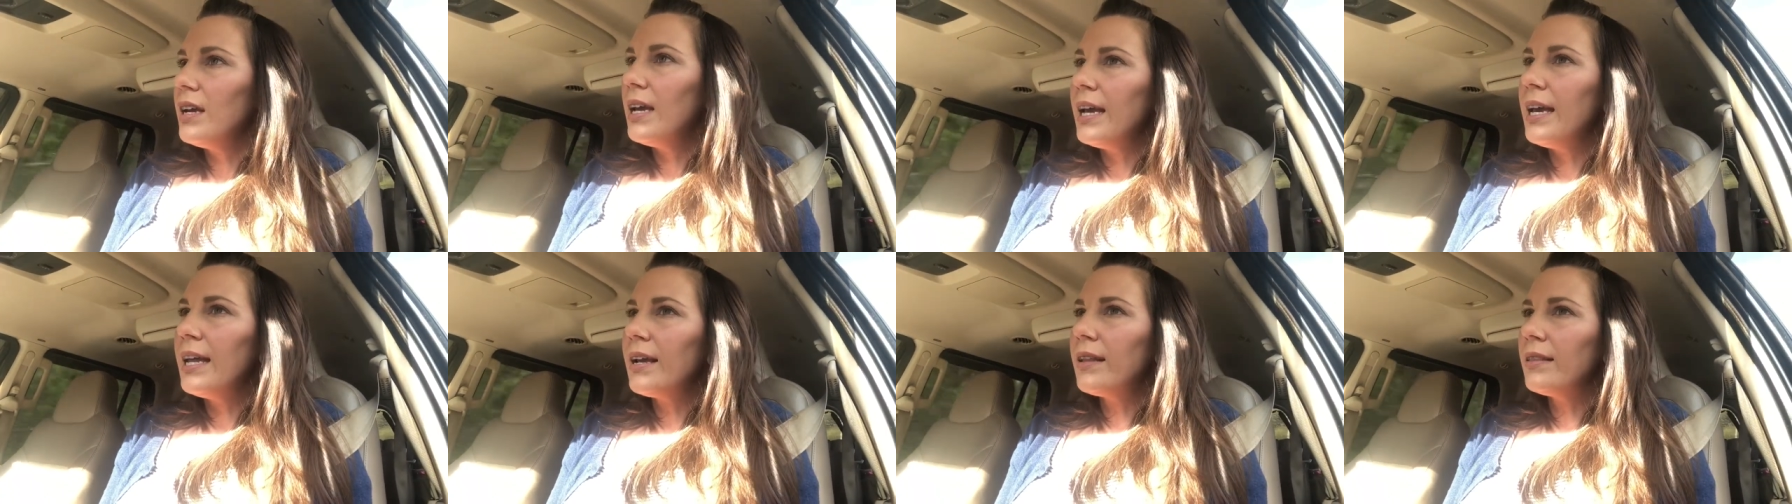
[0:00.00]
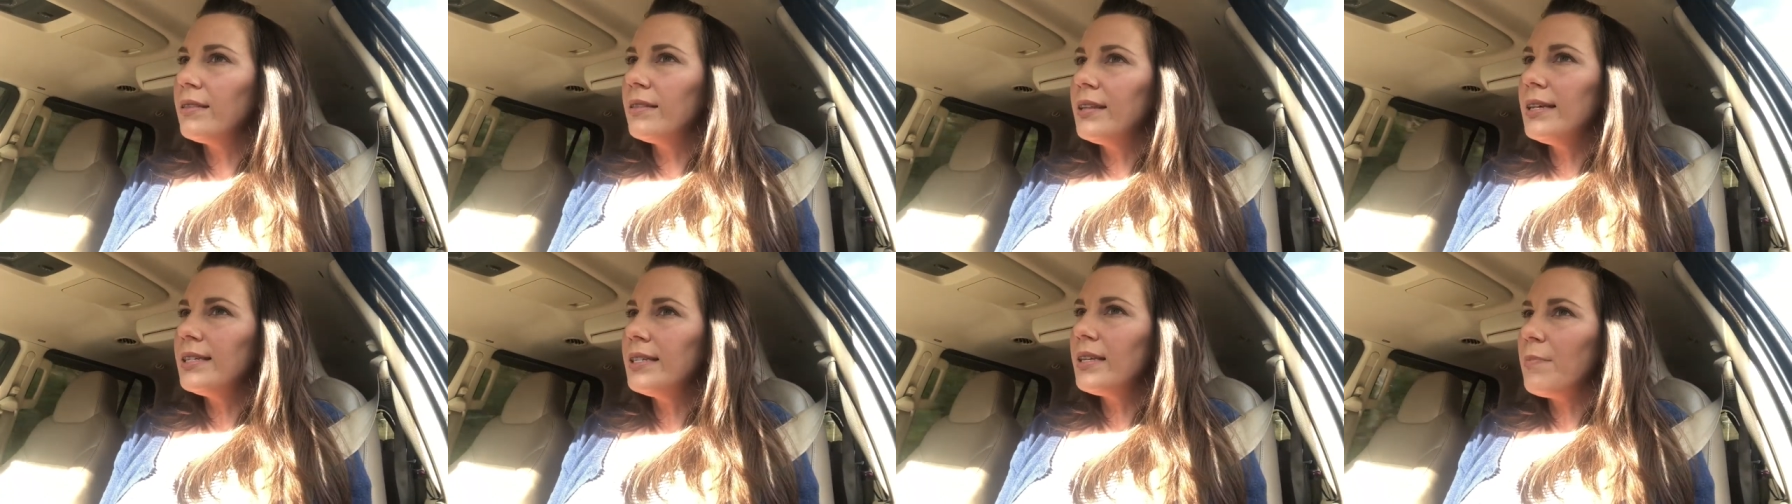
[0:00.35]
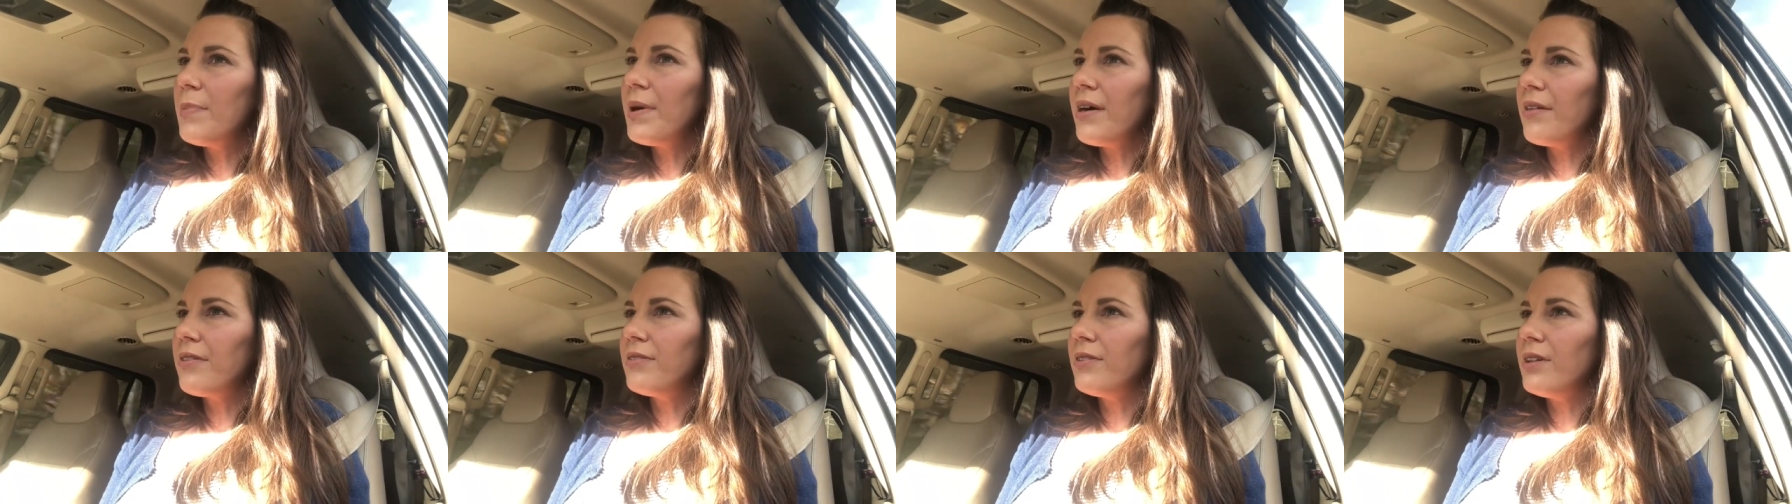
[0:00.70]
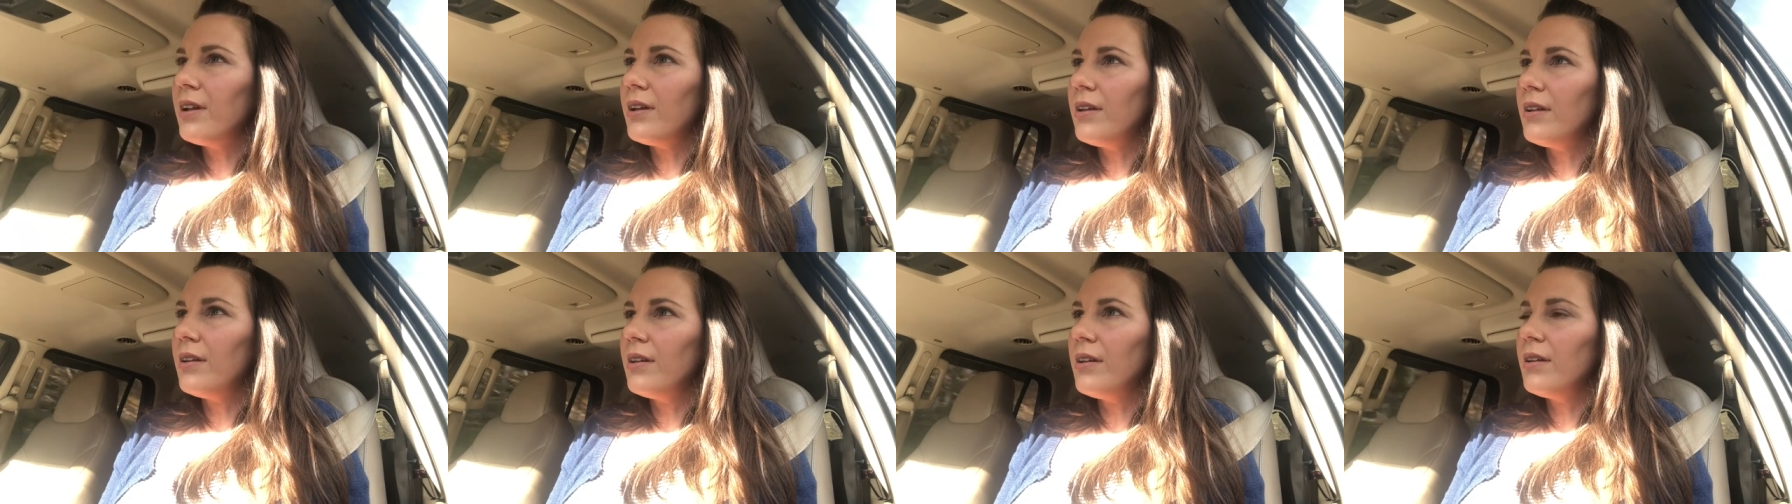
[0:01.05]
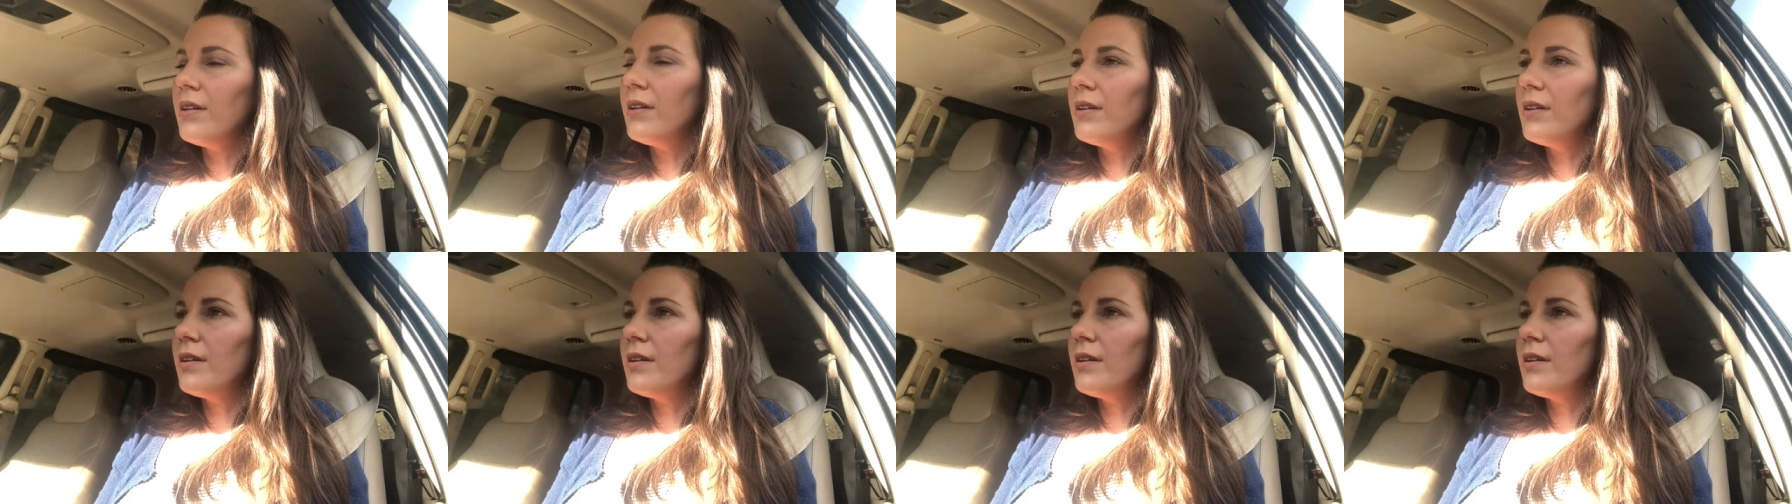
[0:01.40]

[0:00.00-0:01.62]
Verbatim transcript: in Elizabethton